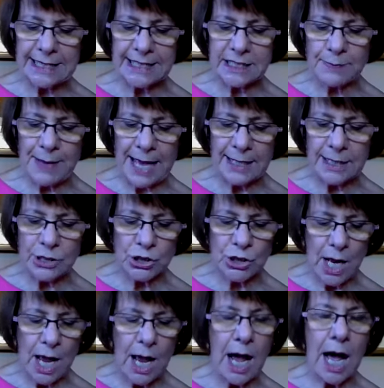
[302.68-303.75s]
in Spanish
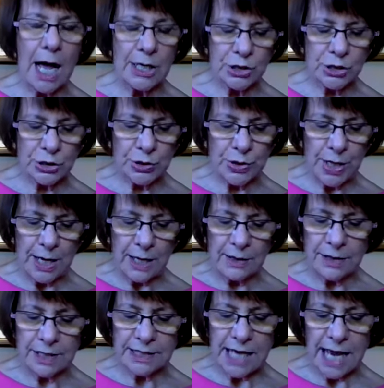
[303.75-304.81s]
under
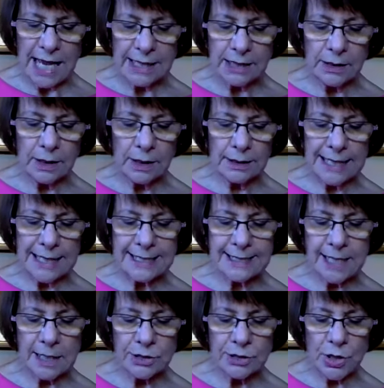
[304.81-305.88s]
the title Los
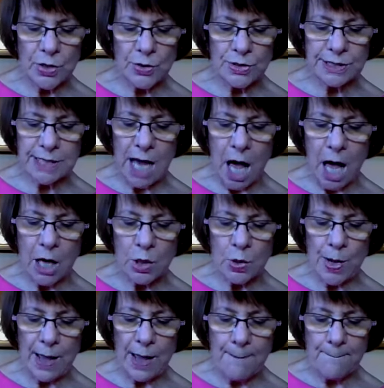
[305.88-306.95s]
Santos de
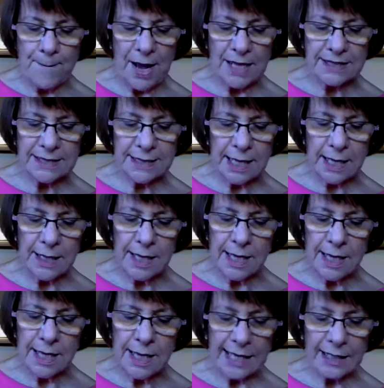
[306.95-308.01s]
Agua Mansa,
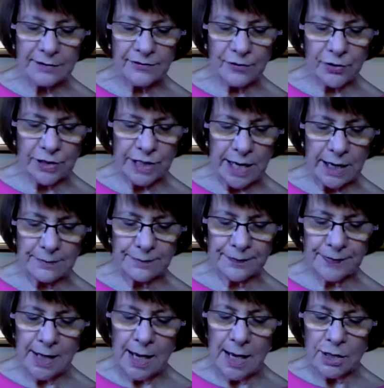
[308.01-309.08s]
California,
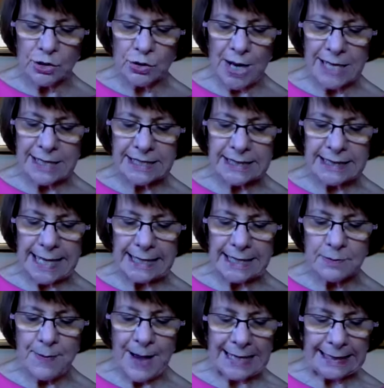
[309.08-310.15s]

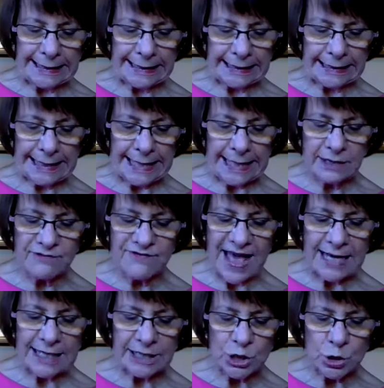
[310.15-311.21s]
translated by Liliana
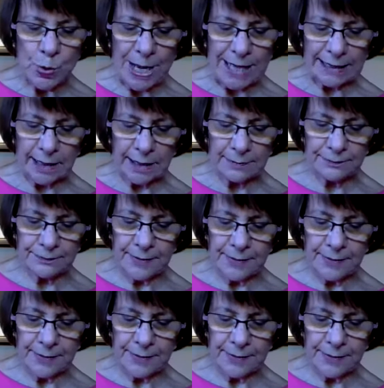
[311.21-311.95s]
Valenzuela.